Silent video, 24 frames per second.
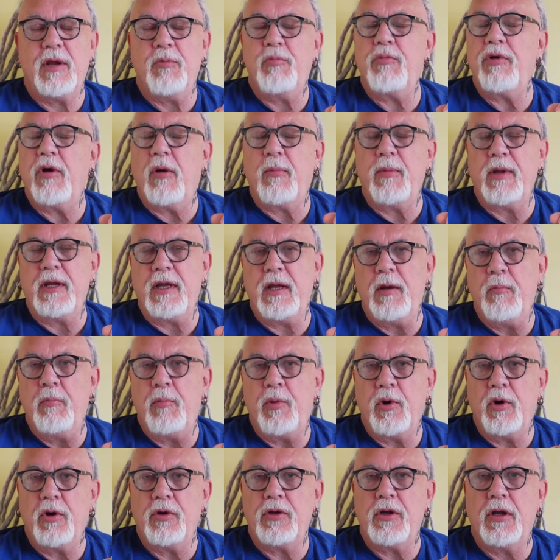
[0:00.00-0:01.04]
They probably
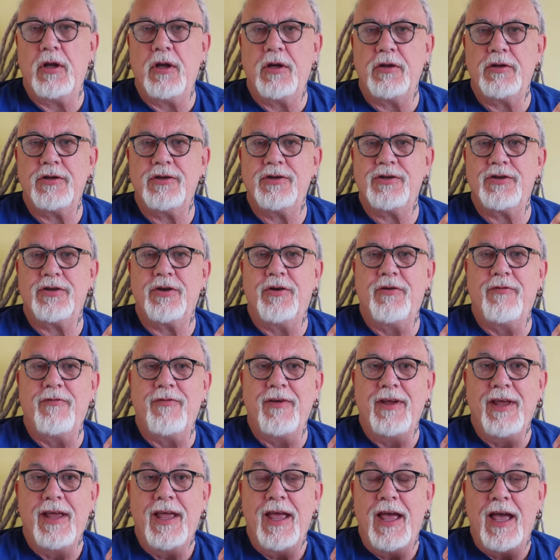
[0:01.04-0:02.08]
import a lot of
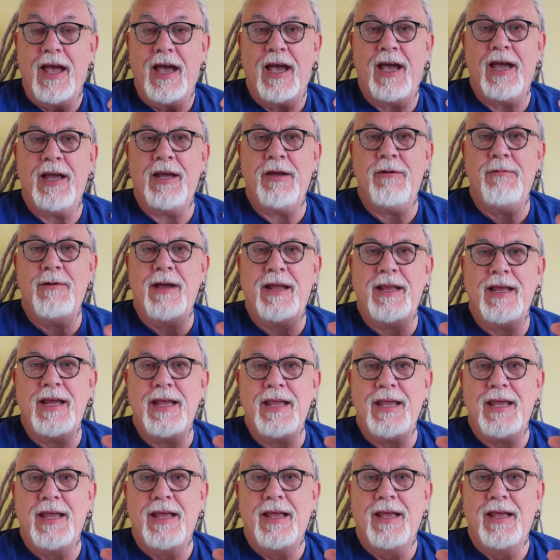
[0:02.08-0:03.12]
stuff. Are you
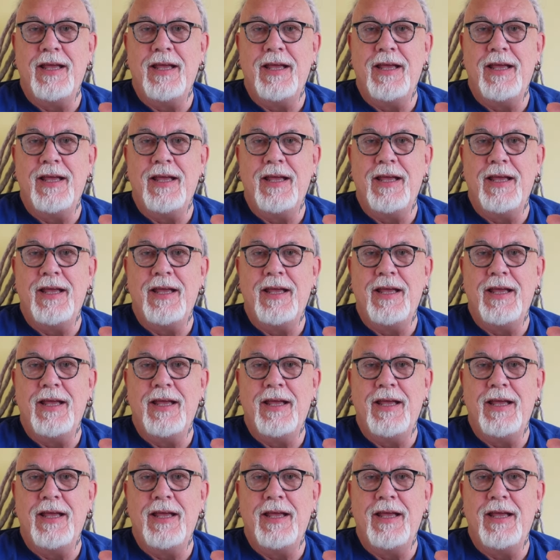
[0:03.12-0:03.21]
ready?